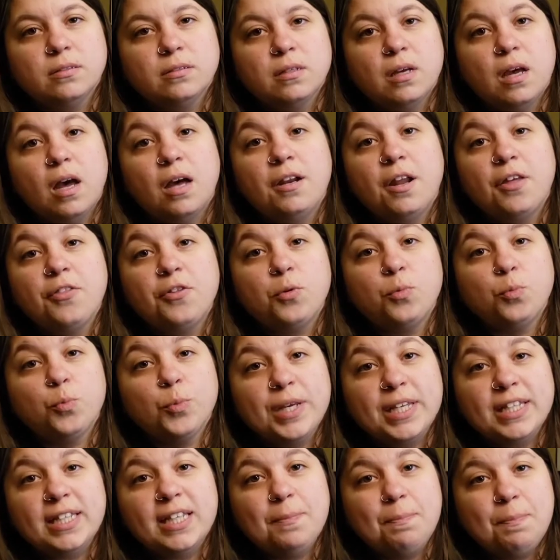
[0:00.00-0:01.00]
Another
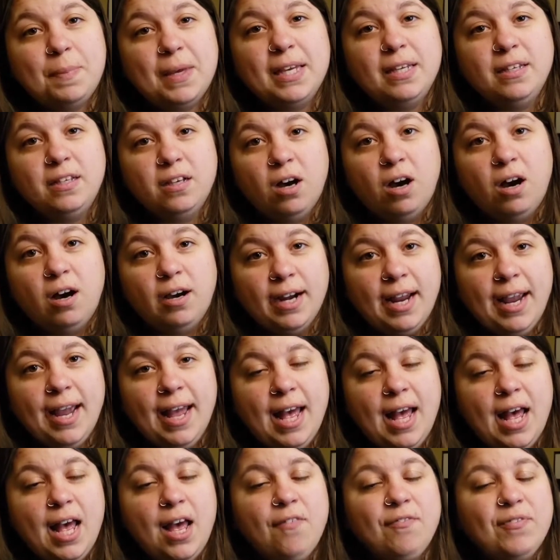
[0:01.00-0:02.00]
really big con I
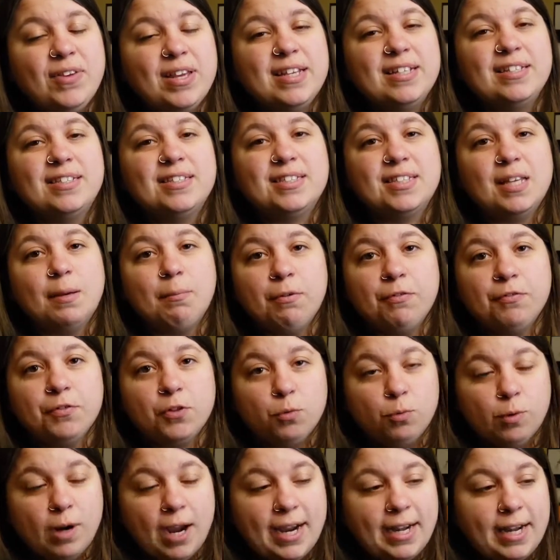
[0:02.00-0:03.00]
have is some of
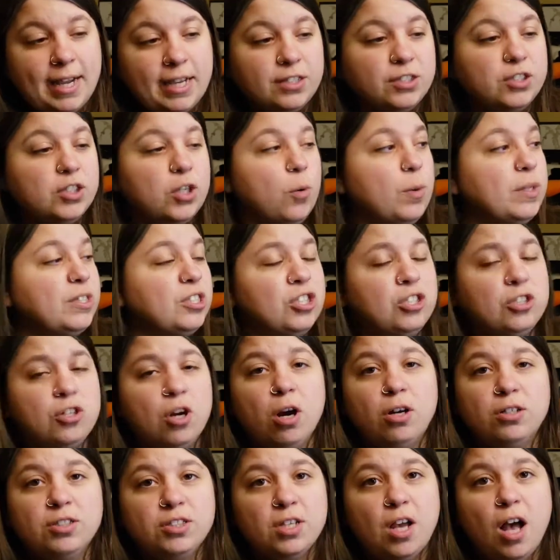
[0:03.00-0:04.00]
the writing. So it
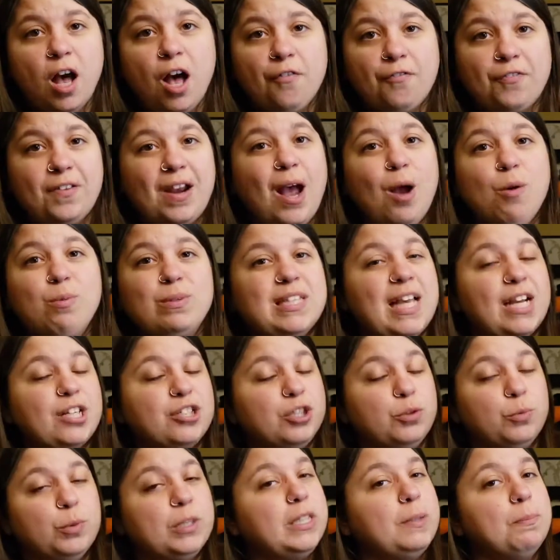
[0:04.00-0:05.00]
starts off, and I was
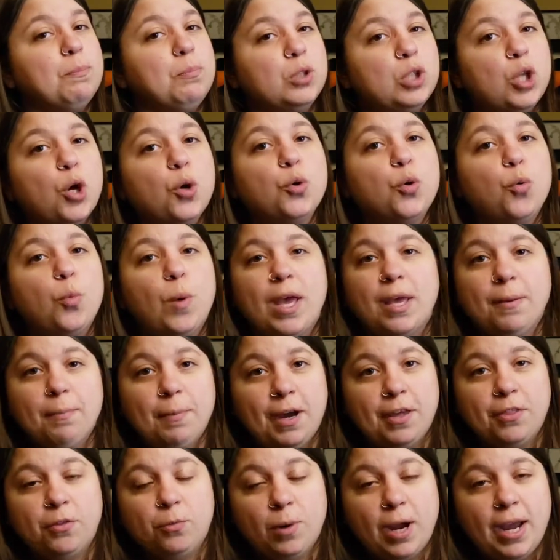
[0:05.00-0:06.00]
actually really blown away
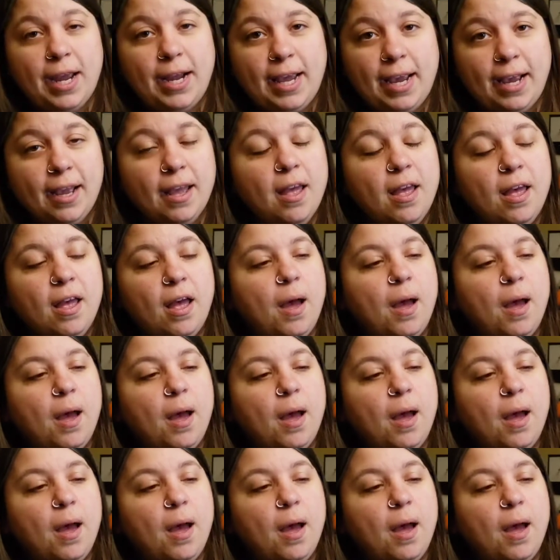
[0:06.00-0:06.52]
by the writing.